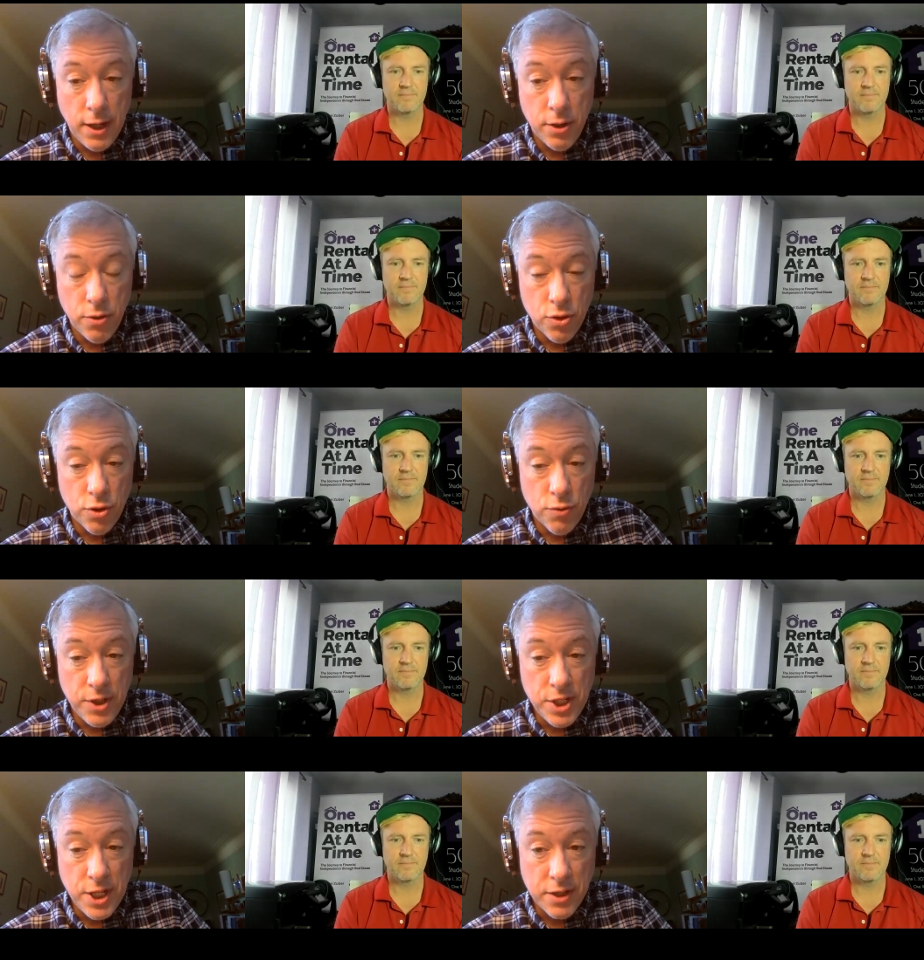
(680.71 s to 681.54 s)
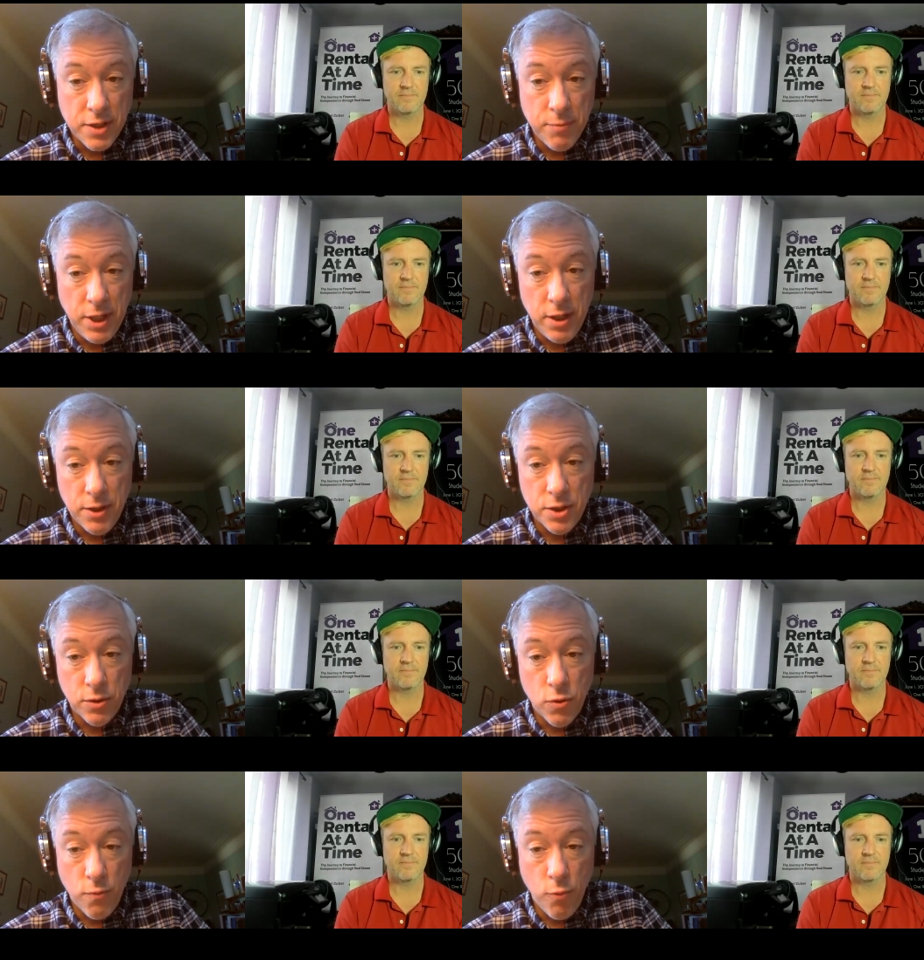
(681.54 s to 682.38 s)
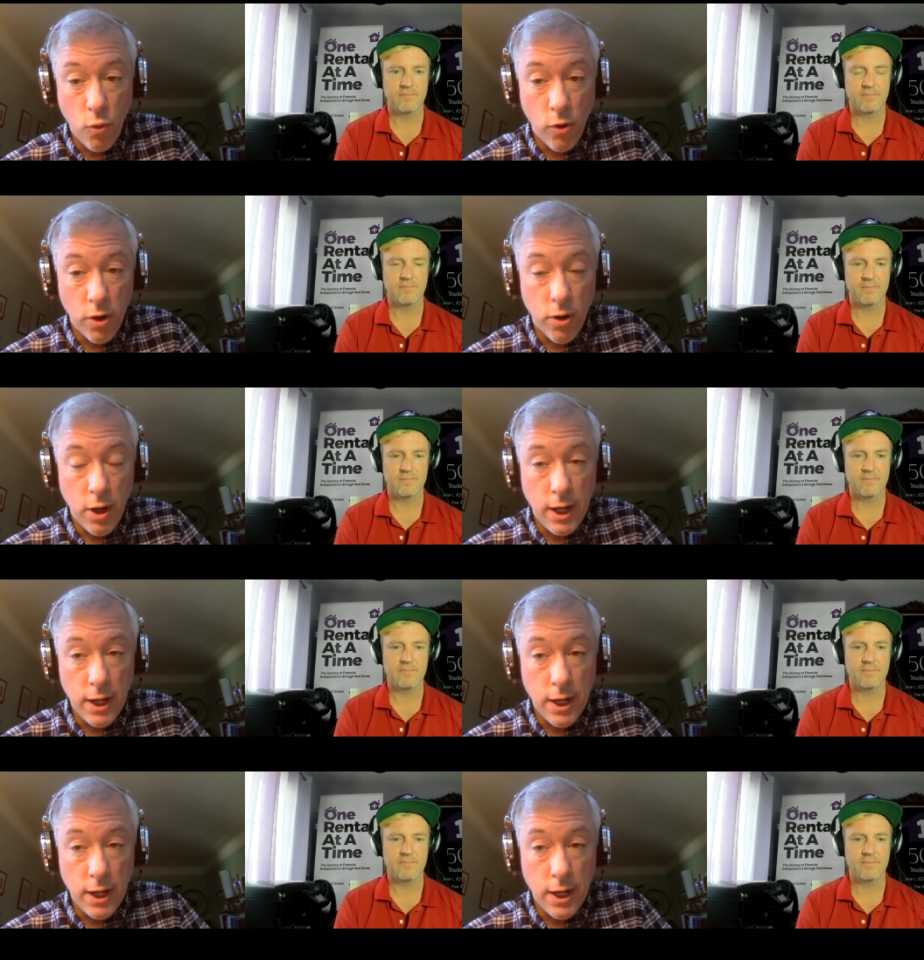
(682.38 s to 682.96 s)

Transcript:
Speaker 1: you should reach out to me to learn more.